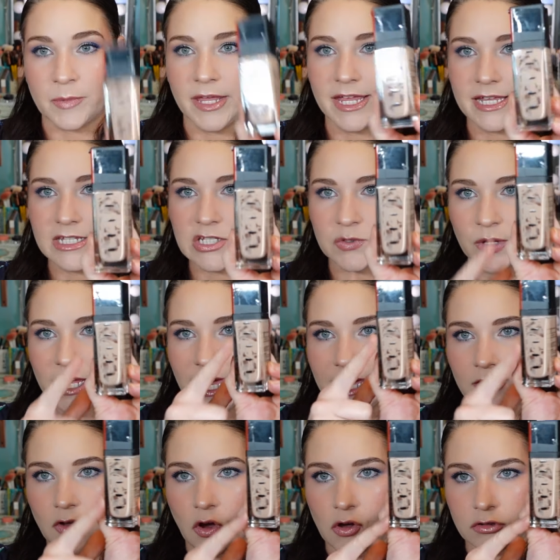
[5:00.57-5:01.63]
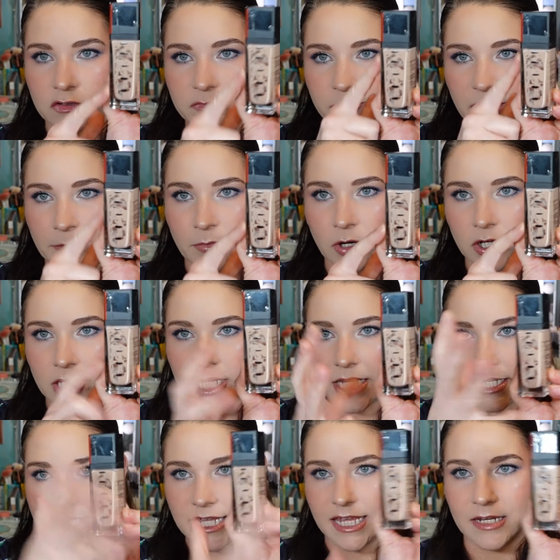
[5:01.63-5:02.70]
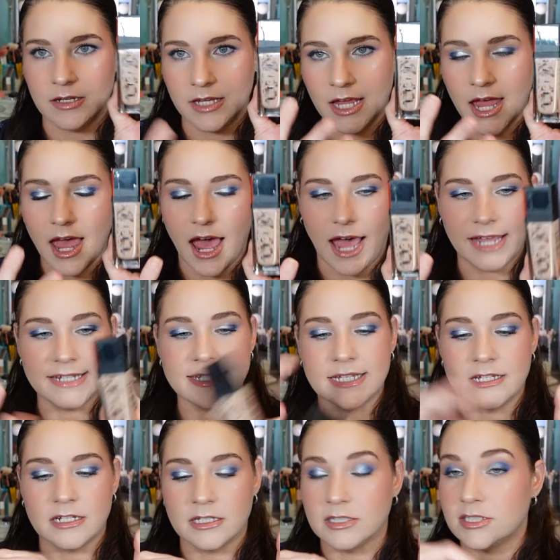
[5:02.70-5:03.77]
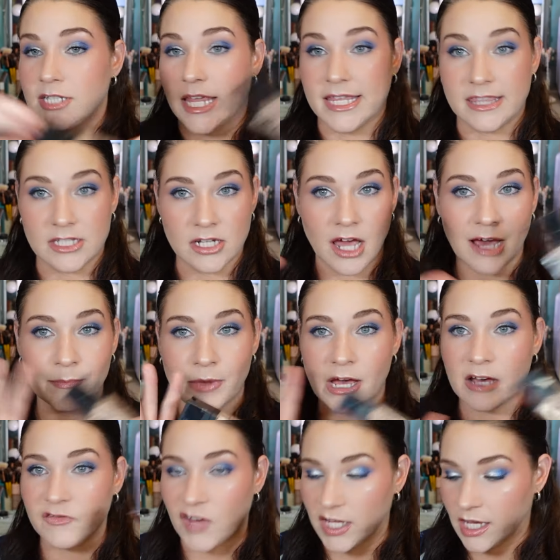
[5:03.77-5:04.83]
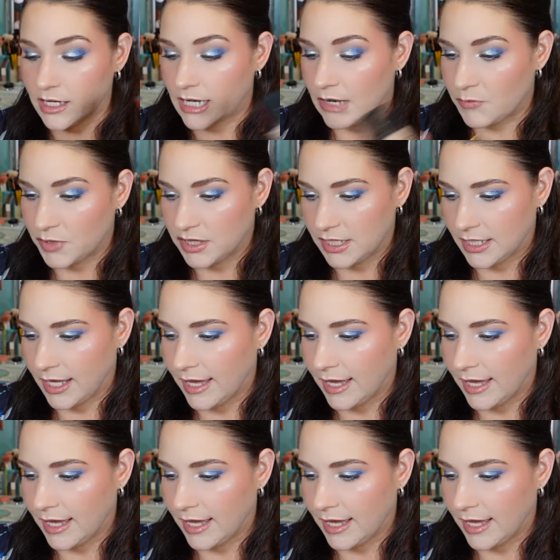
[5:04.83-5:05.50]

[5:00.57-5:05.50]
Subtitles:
pan, so I had all of my markings, and I did take the top off. I got everything